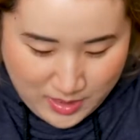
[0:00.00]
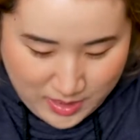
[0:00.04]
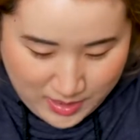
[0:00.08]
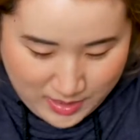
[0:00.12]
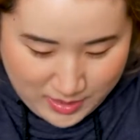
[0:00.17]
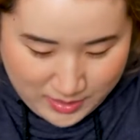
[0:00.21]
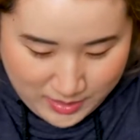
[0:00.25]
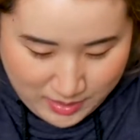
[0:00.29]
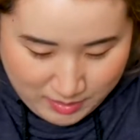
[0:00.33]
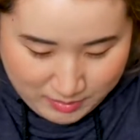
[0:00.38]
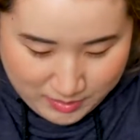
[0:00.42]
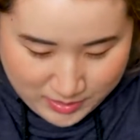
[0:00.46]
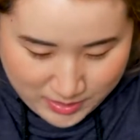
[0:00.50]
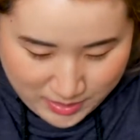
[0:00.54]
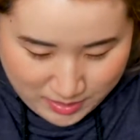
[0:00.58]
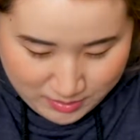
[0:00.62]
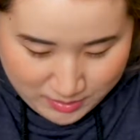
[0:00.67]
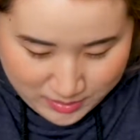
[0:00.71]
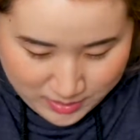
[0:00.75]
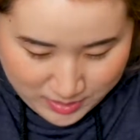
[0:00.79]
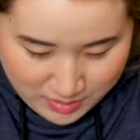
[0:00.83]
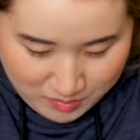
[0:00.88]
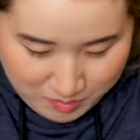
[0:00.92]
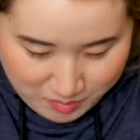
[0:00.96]
And now down
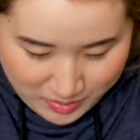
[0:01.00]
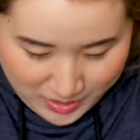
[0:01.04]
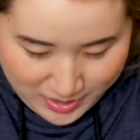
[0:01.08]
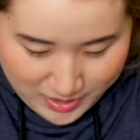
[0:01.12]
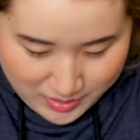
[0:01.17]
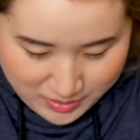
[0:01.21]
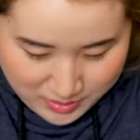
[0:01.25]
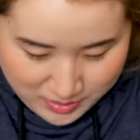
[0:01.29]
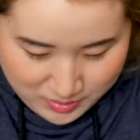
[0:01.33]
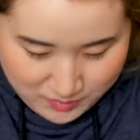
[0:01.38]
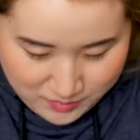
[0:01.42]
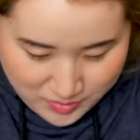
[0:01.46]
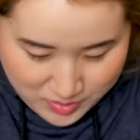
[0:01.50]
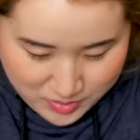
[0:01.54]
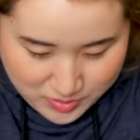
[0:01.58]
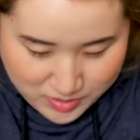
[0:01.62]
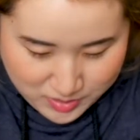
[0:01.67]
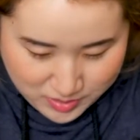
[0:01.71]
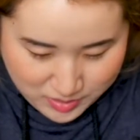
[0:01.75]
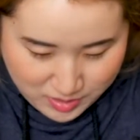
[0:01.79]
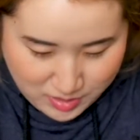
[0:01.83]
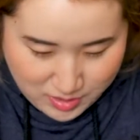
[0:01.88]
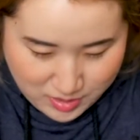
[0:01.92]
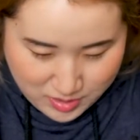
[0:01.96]
to the base of your
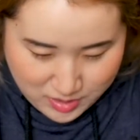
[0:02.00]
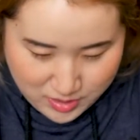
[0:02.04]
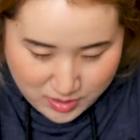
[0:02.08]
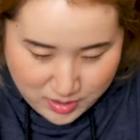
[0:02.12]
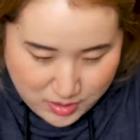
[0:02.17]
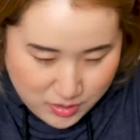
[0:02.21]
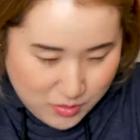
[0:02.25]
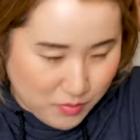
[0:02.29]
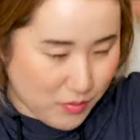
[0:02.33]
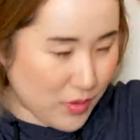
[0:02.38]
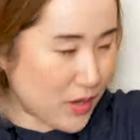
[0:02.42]
skull,